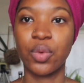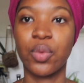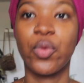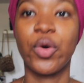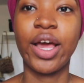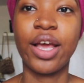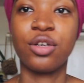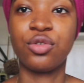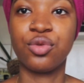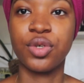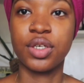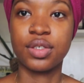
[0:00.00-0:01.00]
What I do
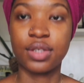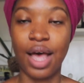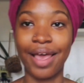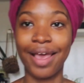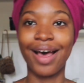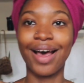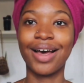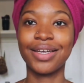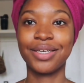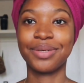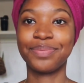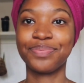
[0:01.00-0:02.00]
is I add
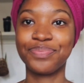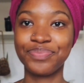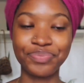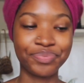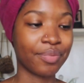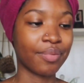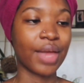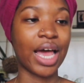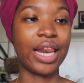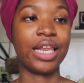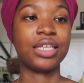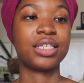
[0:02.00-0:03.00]
a
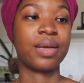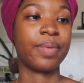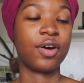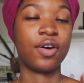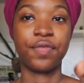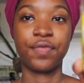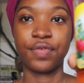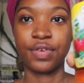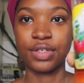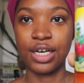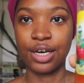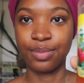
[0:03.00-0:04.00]
little bit of
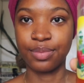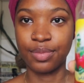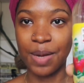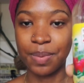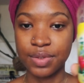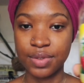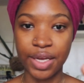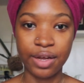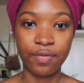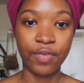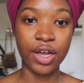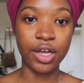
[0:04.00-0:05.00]
apple cider
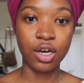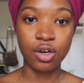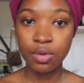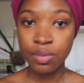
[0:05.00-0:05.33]
vinegar.